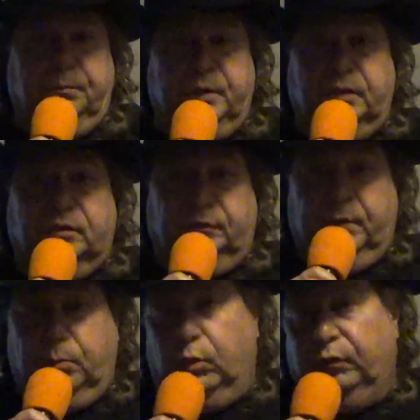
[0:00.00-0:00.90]
you'll
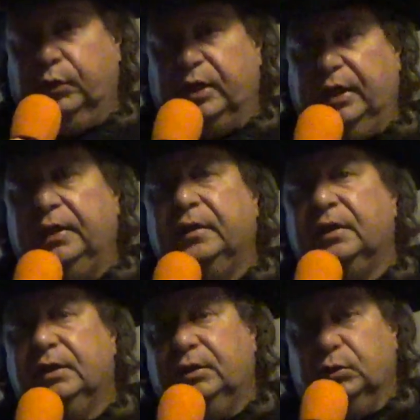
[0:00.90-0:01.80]
remove. Okay?
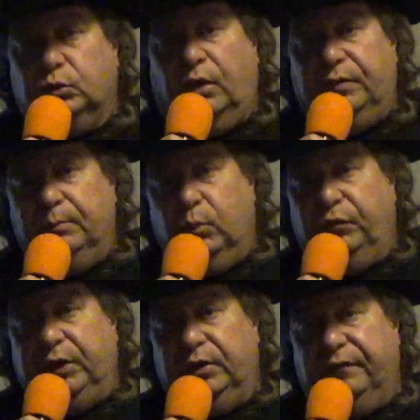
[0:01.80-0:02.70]
You'll start
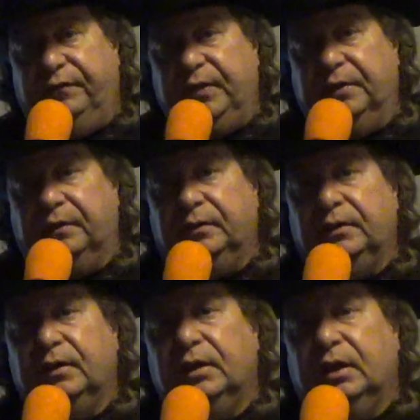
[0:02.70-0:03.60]
removing your fear.
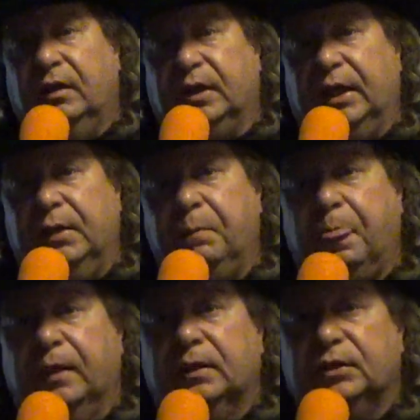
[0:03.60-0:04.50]
Okay?
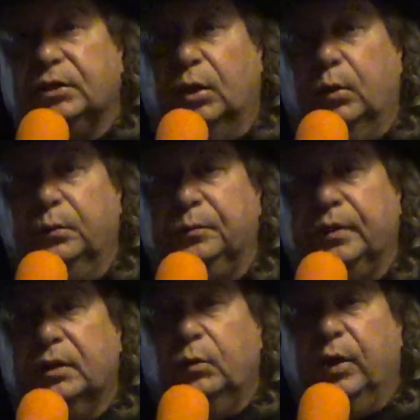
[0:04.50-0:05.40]
So,
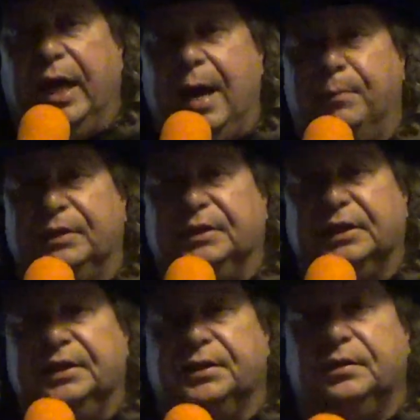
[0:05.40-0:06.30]
what happens
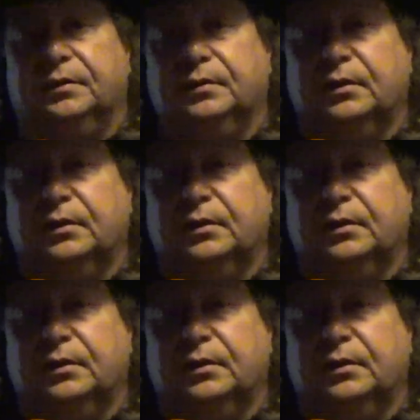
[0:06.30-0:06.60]
is,